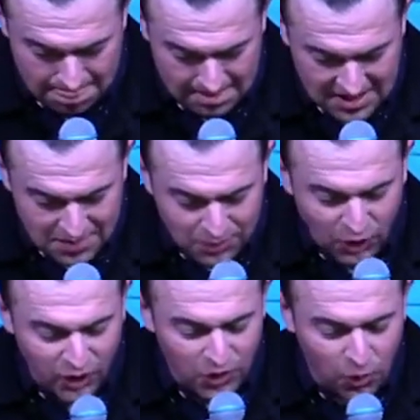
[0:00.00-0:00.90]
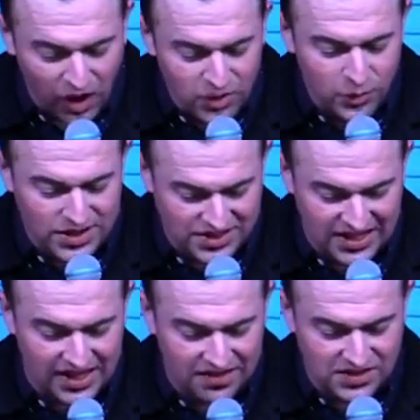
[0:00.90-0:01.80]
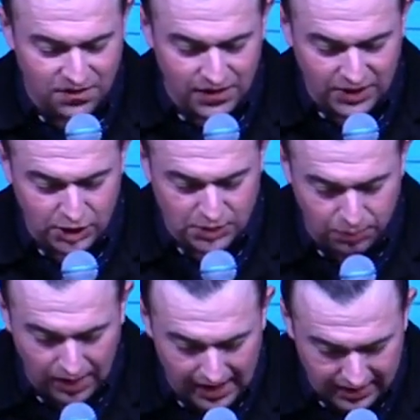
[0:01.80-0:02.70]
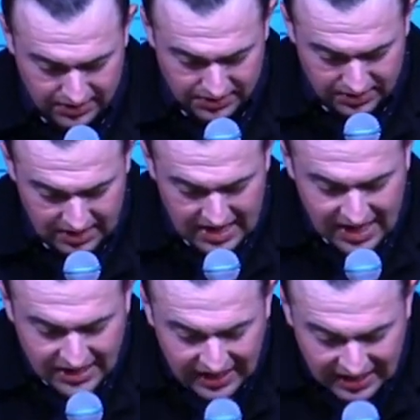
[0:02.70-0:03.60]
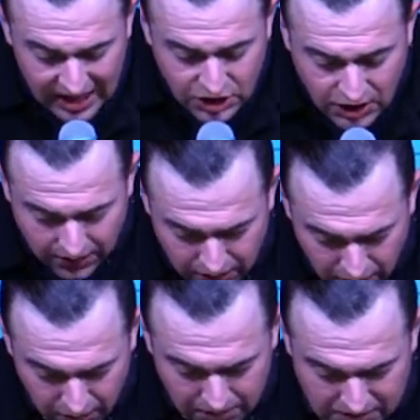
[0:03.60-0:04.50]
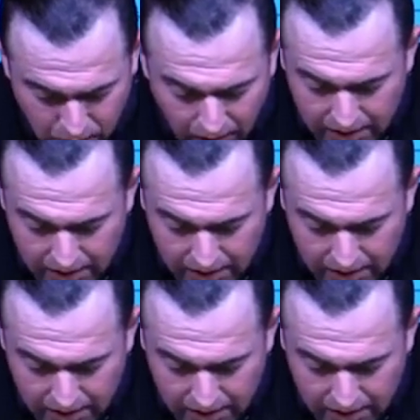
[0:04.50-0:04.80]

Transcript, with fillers: but only one receives the victor's prize? Yet each of you must run the